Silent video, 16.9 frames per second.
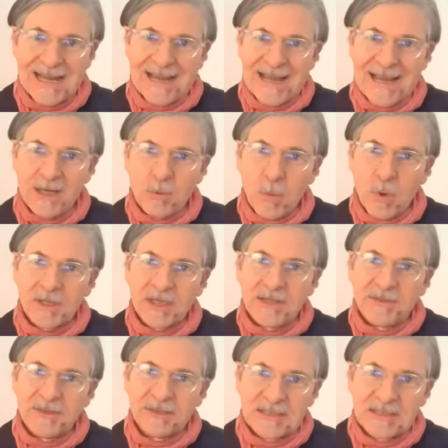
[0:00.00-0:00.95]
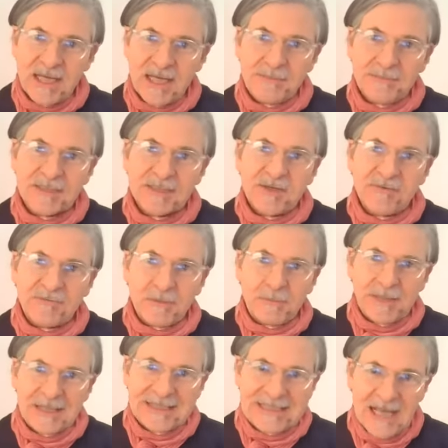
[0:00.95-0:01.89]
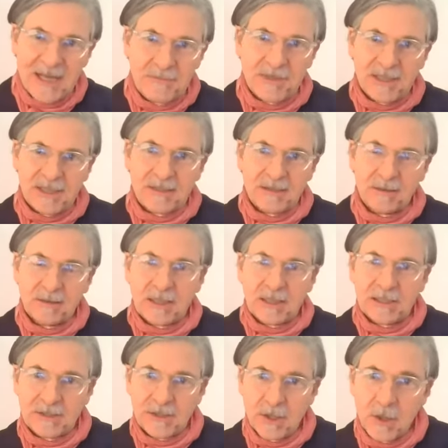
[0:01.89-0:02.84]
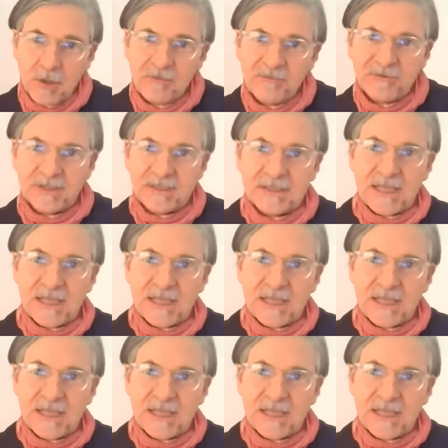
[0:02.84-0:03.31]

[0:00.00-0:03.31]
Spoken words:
And what in the times of the pandemic and COVID,